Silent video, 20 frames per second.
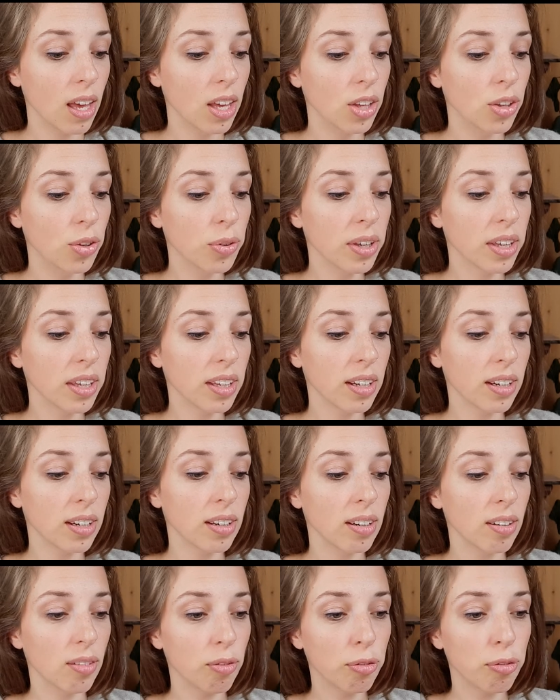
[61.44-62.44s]
you
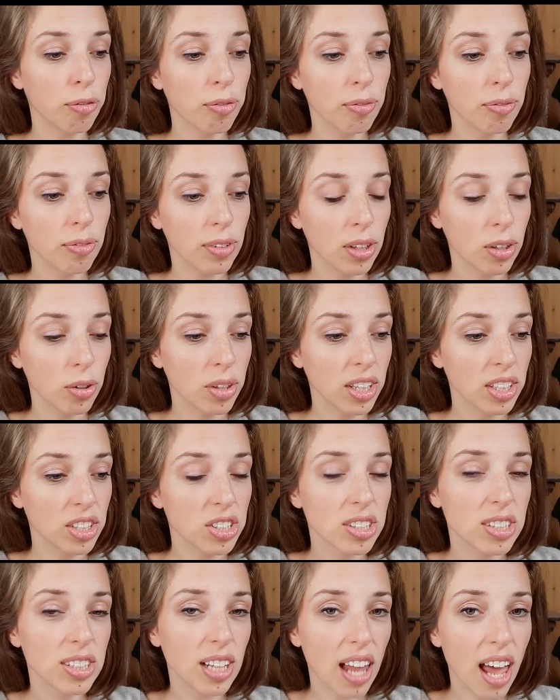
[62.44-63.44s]
can
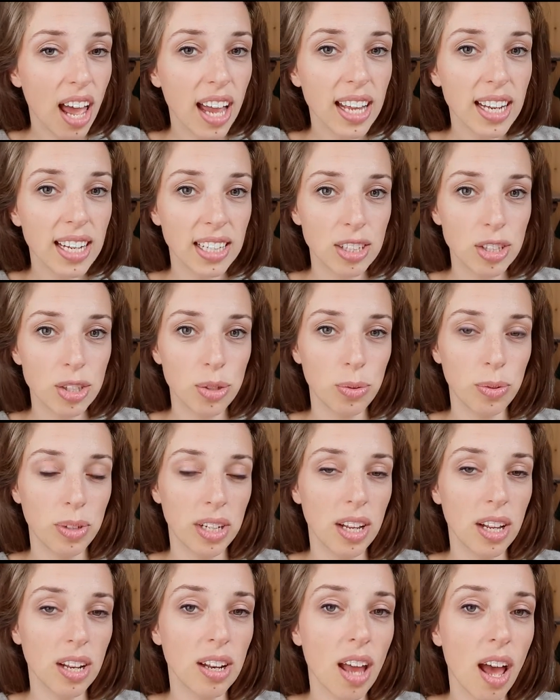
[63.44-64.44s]
slide into it
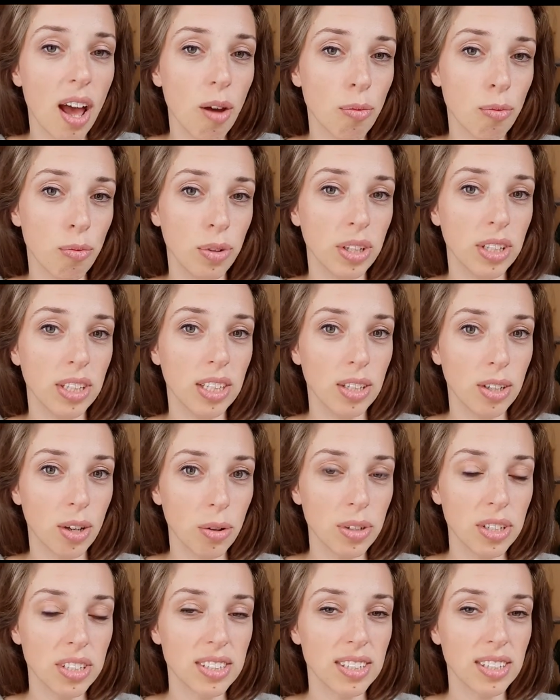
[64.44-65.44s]
and not really
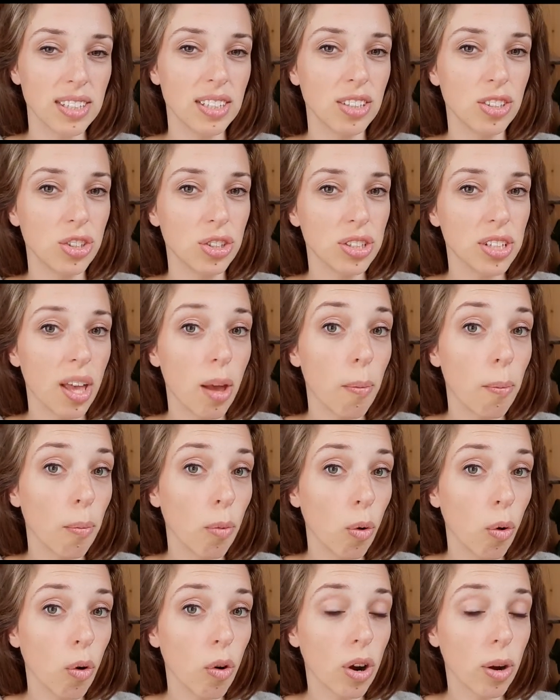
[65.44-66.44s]
notice it, and just get
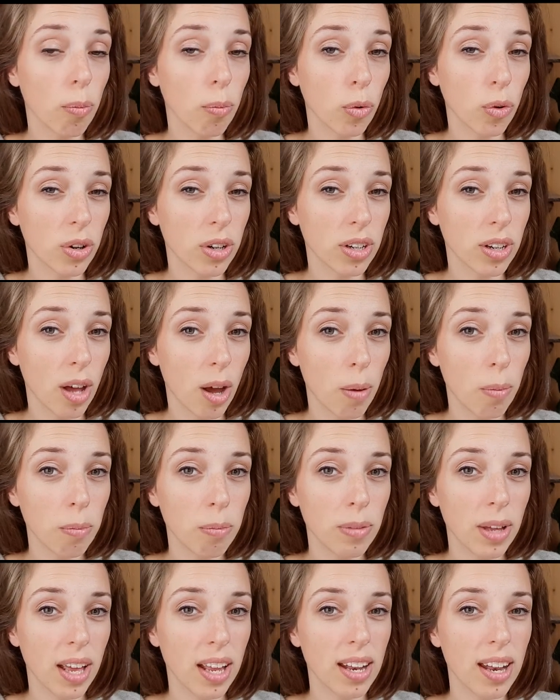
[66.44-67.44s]
more and more
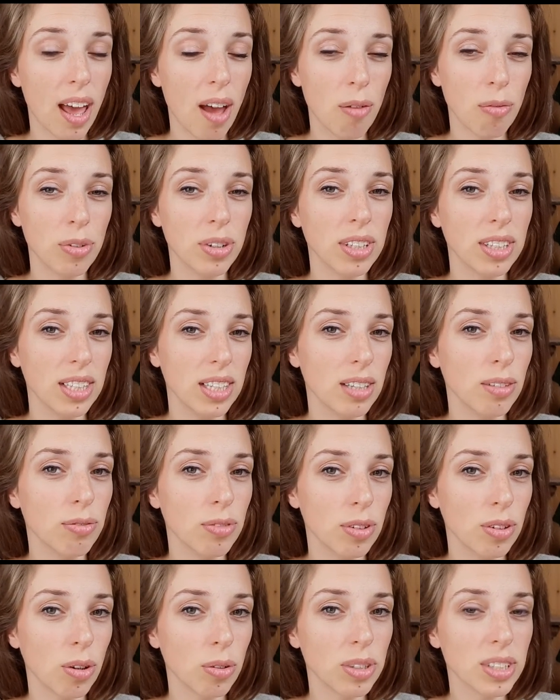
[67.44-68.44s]
numb and not really
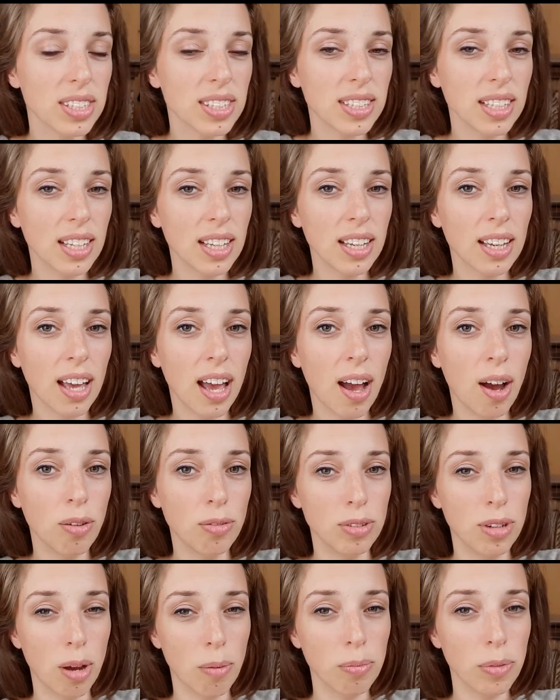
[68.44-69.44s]
even noticing how
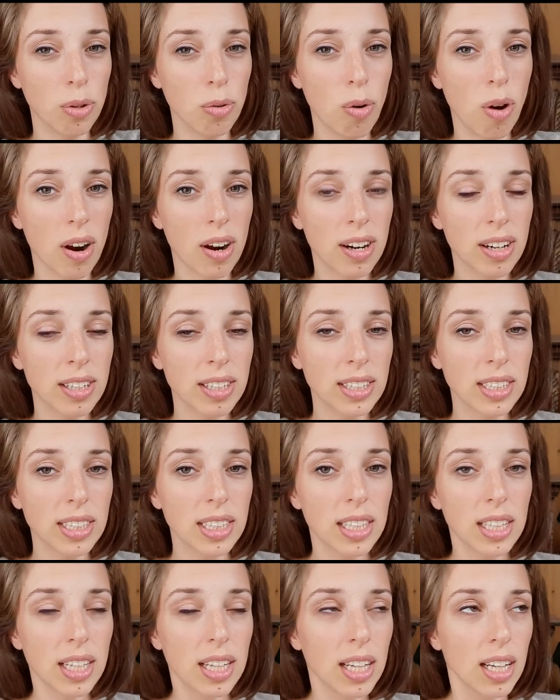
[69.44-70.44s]
numb you are.
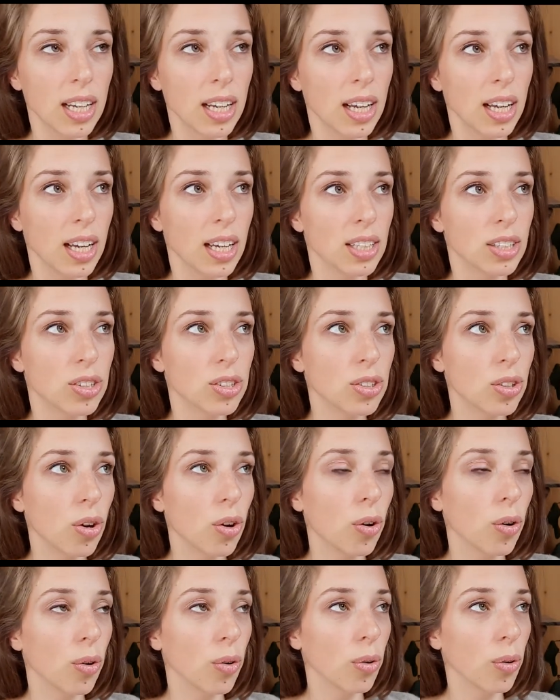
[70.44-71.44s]

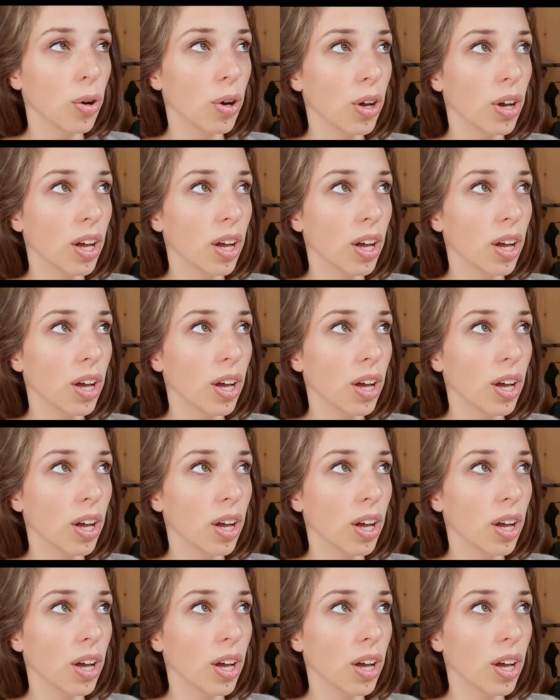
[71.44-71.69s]
So